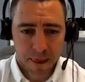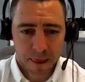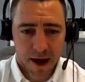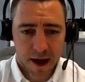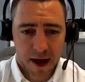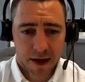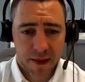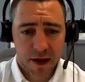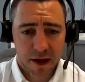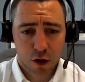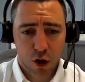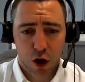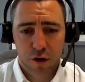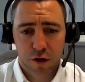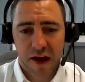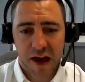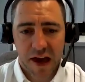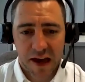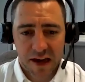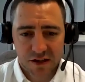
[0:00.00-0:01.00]
And then kind
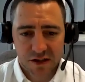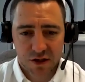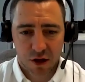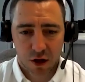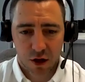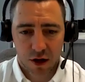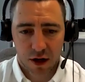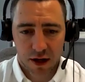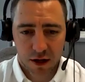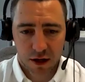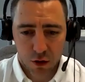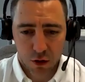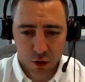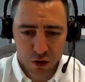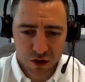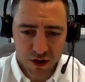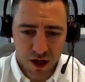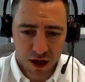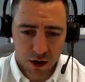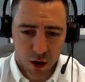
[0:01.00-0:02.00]
of externally, your
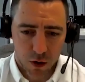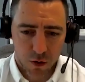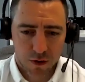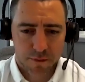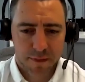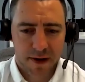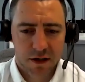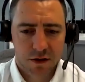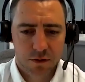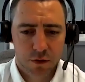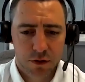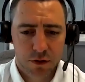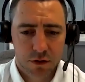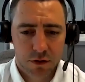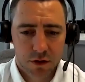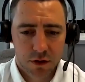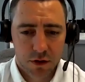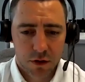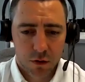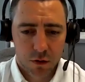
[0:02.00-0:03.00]
stakeholder management,
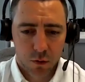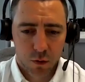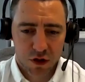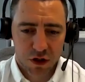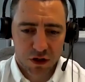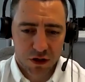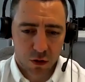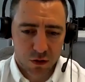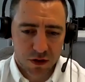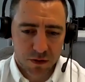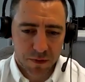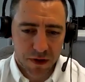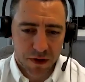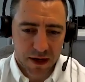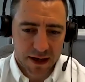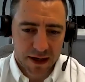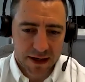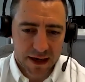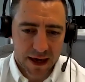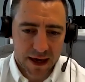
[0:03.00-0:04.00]
which is
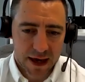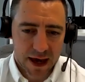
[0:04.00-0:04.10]
ultimately key.